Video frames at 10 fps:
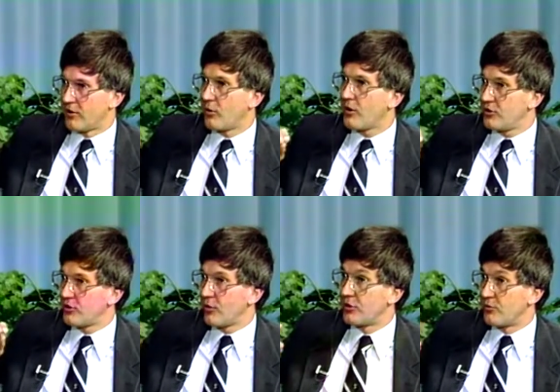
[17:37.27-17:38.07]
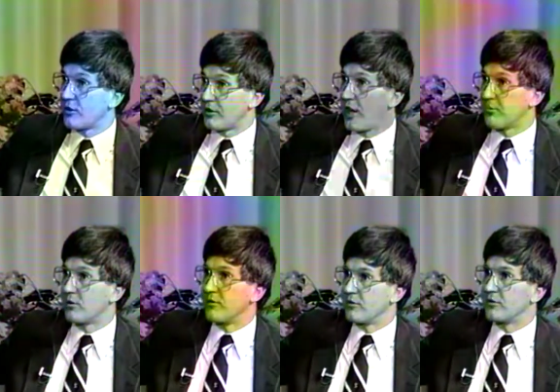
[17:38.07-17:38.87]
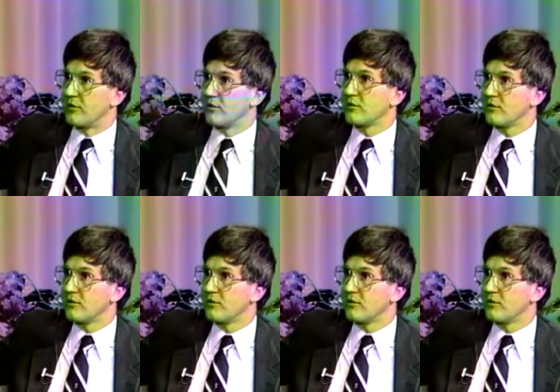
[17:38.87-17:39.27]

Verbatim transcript: What can you, are you really capable of in the field?